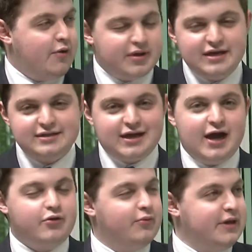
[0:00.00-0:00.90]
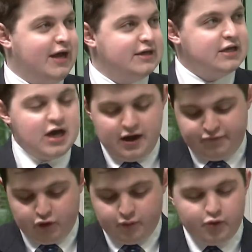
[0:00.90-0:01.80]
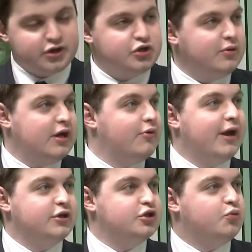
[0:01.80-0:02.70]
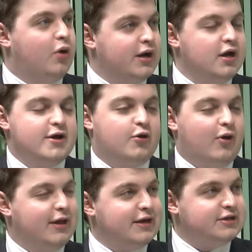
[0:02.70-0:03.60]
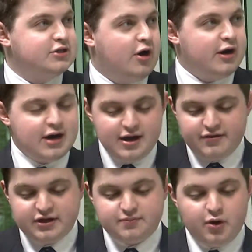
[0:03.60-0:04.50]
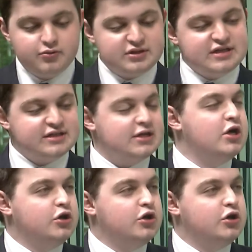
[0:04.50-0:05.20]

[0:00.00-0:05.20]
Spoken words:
but he's a guy who only has a 4.2 ERA, just one quality start this postseason.